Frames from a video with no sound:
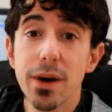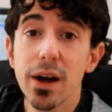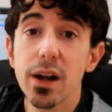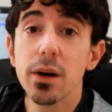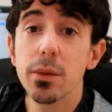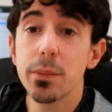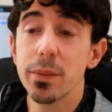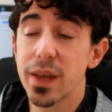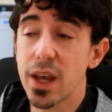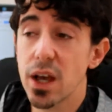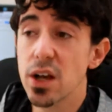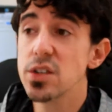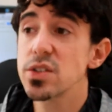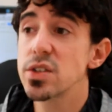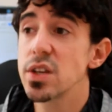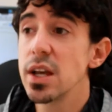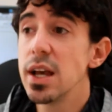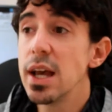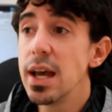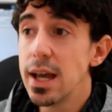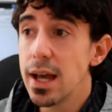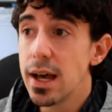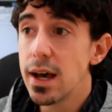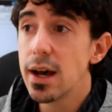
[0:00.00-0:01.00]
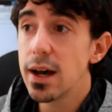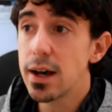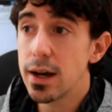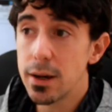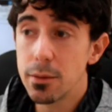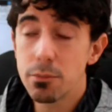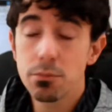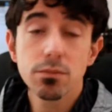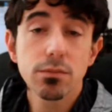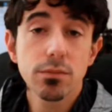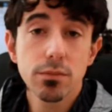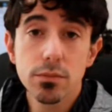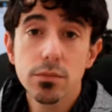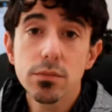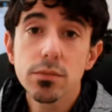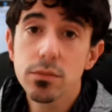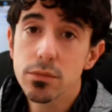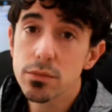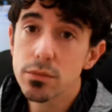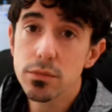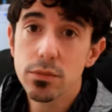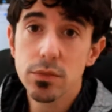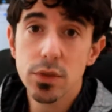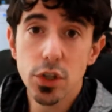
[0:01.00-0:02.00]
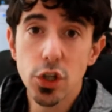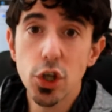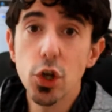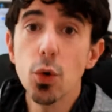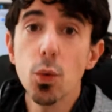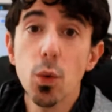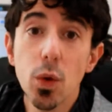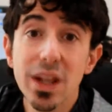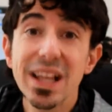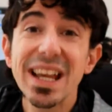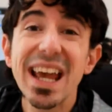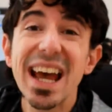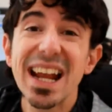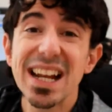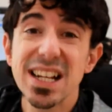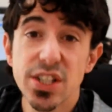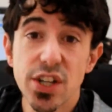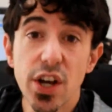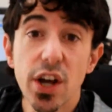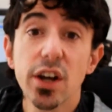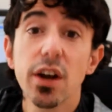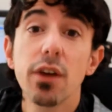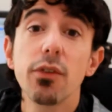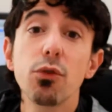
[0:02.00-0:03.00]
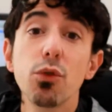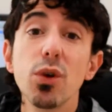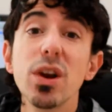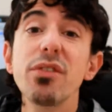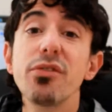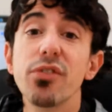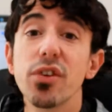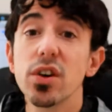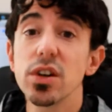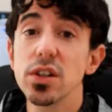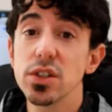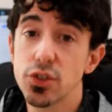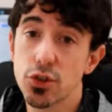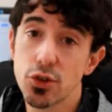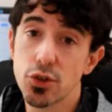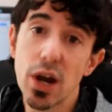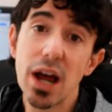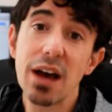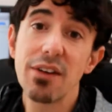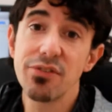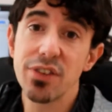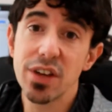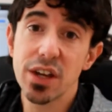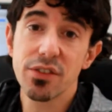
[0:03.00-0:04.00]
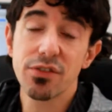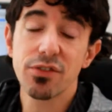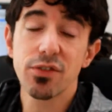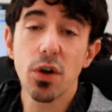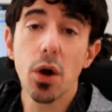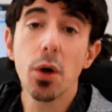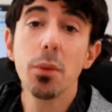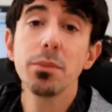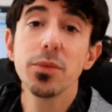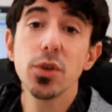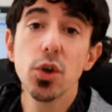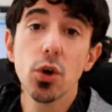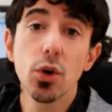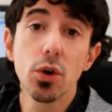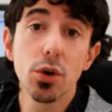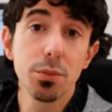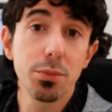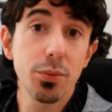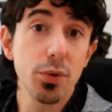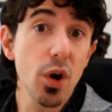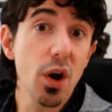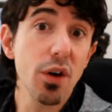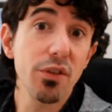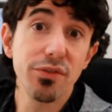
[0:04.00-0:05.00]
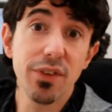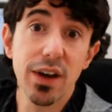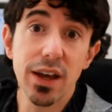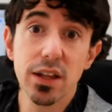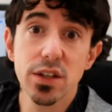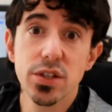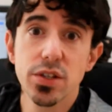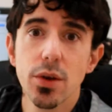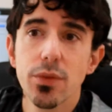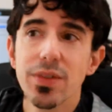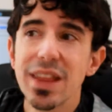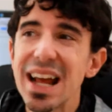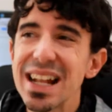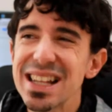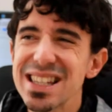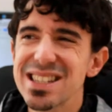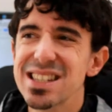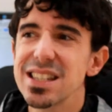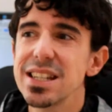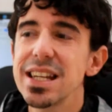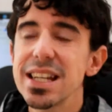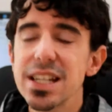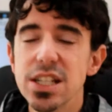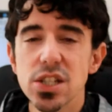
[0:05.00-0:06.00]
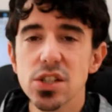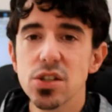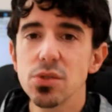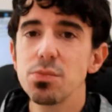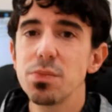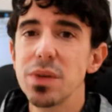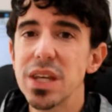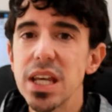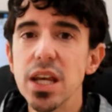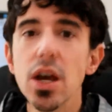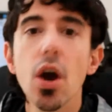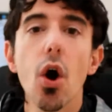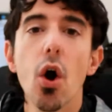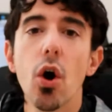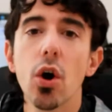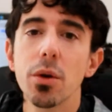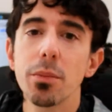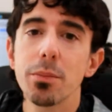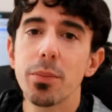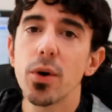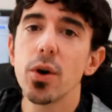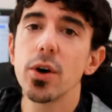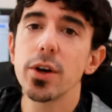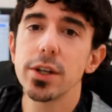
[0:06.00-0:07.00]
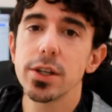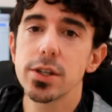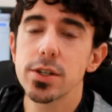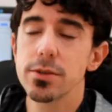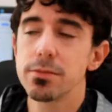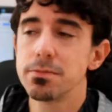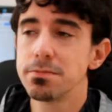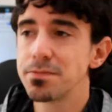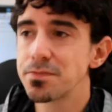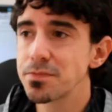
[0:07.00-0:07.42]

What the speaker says: matter, because you will get a ton of referral traffic from your profile. So that needs to be on point.